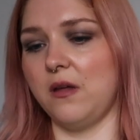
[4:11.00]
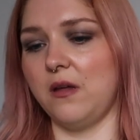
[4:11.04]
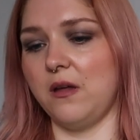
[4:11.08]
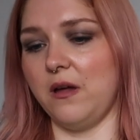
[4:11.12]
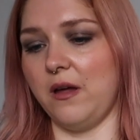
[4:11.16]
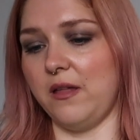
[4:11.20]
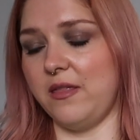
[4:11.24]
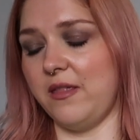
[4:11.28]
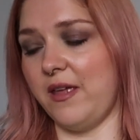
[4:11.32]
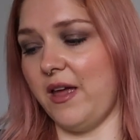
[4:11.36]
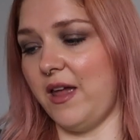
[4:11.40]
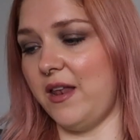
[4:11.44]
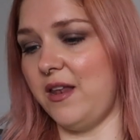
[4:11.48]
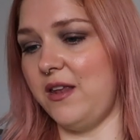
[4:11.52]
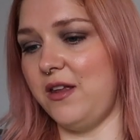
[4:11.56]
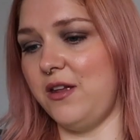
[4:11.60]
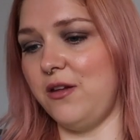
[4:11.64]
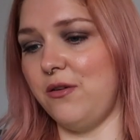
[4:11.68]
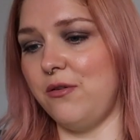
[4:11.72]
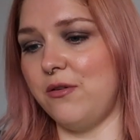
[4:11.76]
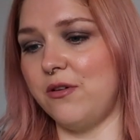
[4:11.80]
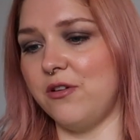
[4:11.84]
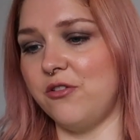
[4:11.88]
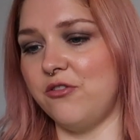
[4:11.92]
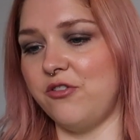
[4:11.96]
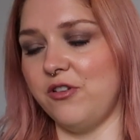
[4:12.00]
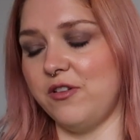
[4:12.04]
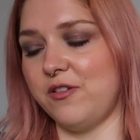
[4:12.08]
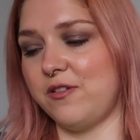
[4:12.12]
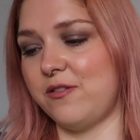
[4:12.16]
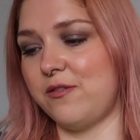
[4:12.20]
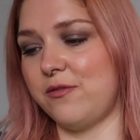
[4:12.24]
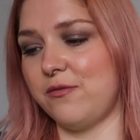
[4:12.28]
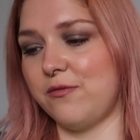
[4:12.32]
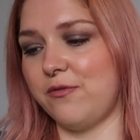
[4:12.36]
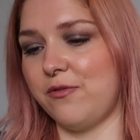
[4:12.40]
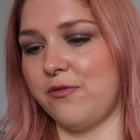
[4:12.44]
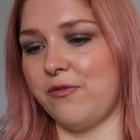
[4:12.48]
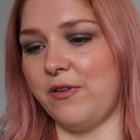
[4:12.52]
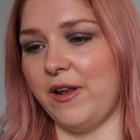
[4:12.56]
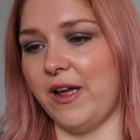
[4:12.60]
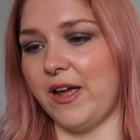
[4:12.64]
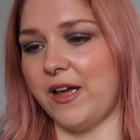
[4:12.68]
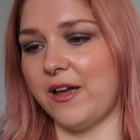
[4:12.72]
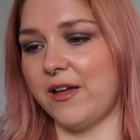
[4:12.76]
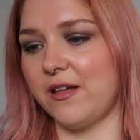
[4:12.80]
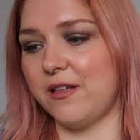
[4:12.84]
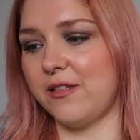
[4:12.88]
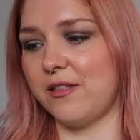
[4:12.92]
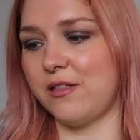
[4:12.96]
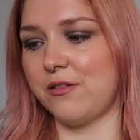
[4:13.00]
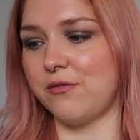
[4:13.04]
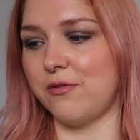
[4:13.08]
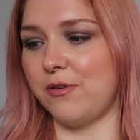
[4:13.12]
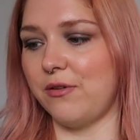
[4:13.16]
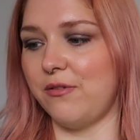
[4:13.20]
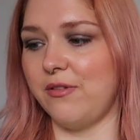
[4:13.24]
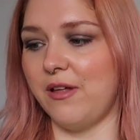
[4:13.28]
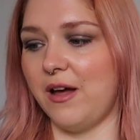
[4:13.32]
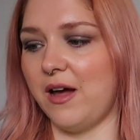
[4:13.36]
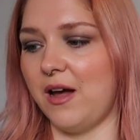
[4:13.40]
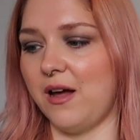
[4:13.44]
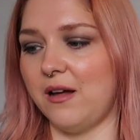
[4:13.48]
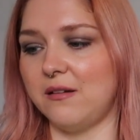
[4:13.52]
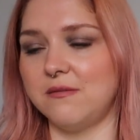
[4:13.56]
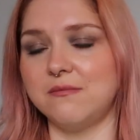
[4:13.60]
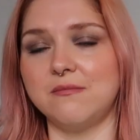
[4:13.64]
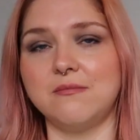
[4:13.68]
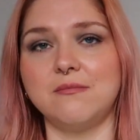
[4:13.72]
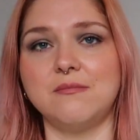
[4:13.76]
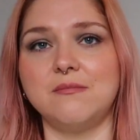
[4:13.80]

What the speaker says: and then you can just flick through that